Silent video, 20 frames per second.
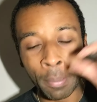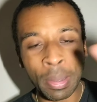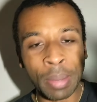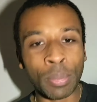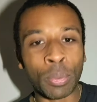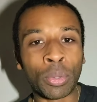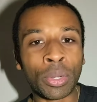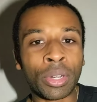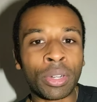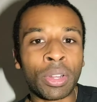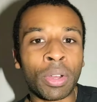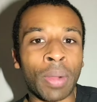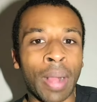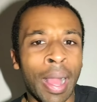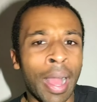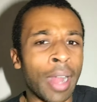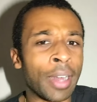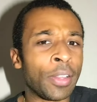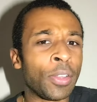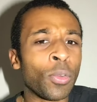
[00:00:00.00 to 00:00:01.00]
People want to know,
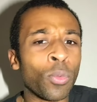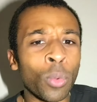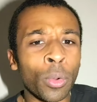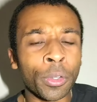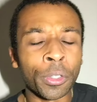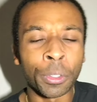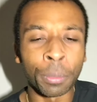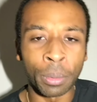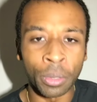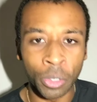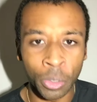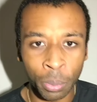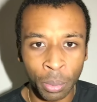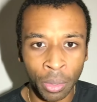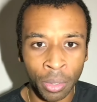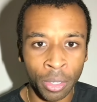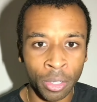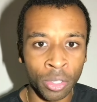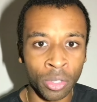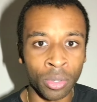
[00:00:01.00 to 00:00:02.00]
how do you worship in
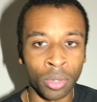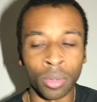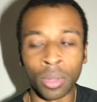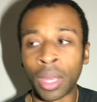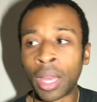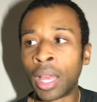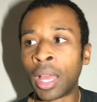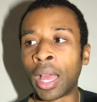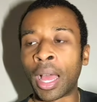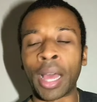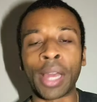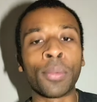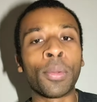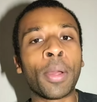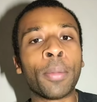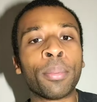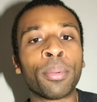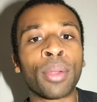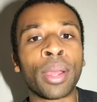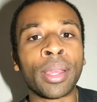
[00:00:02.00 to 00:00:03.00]
spirit and truth? How do
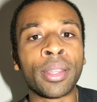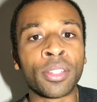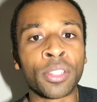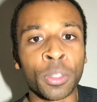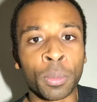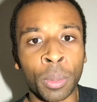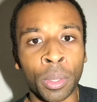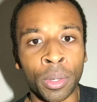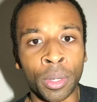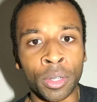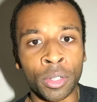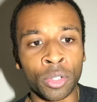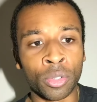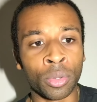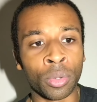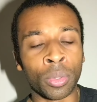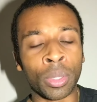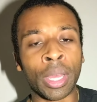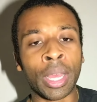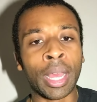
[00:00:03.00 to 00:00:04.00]
I pray in spirit and
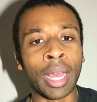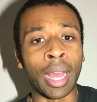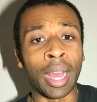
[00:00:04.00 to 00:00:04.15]
truth?